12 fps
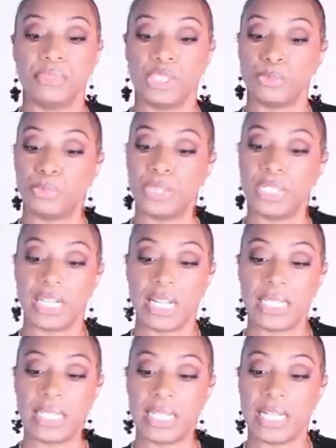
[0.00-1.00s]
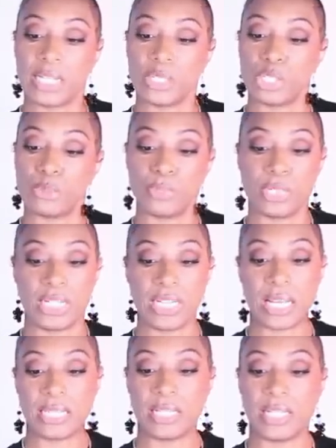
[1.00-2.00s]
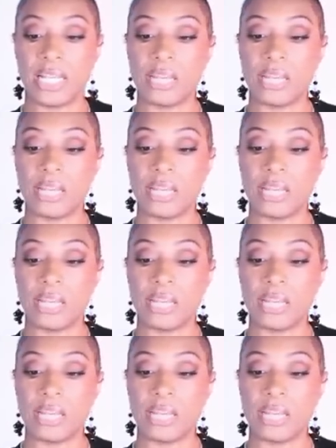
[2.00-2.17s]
They